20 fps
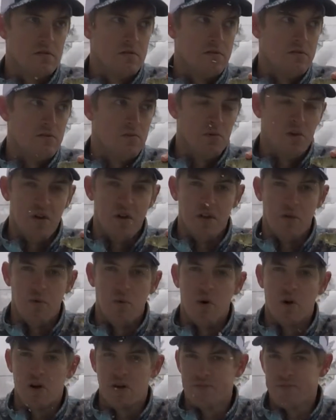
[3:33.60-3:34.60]
When the
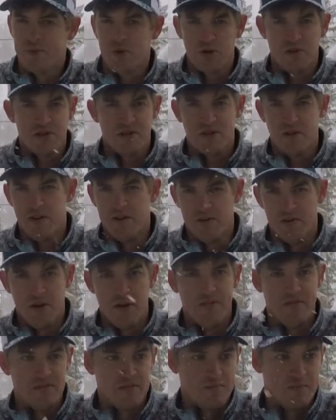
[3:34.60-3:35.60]
water's pretty still, I don't have
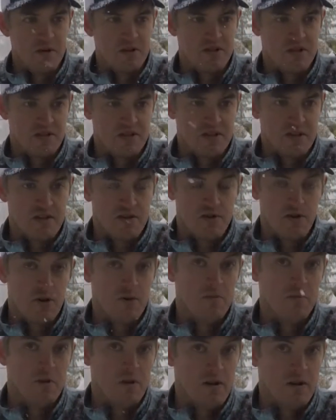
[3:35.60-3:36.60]
as much success on them,
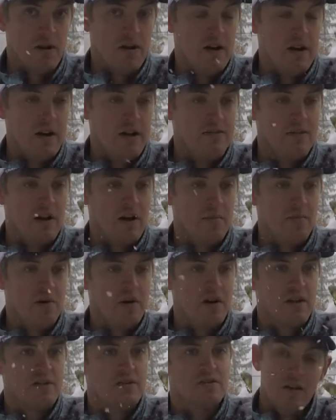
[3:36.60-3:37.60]
but I have got
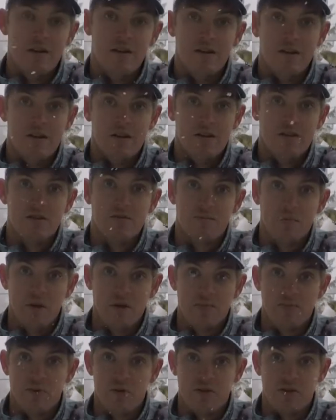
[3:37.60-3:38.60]
bites. This bait's
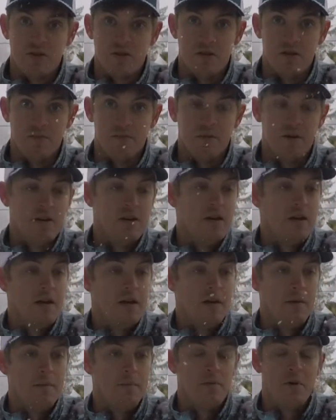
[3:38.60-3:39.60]
put some
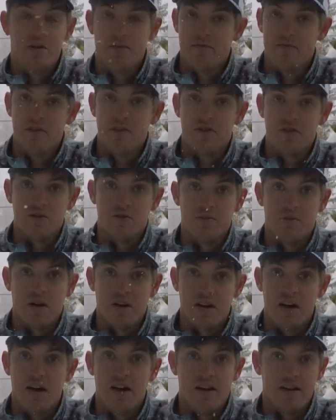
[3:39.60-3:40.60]
big fish in my
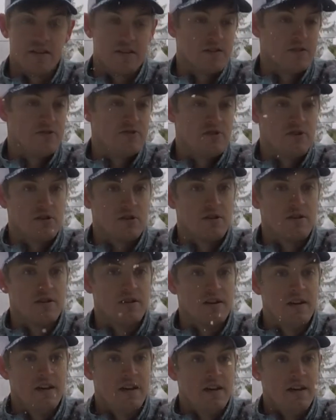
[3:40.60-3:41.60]
kayak this year,
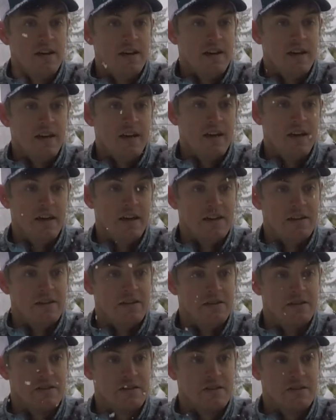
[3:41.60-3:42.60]
and
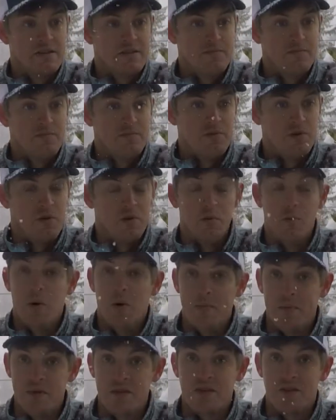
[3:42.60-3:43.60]
is won
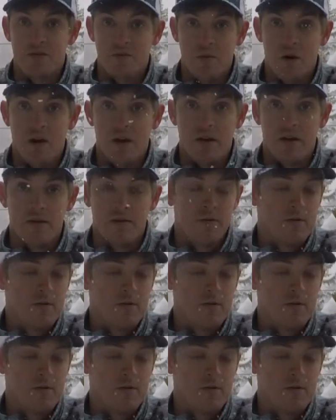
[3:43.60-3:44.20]
me some money.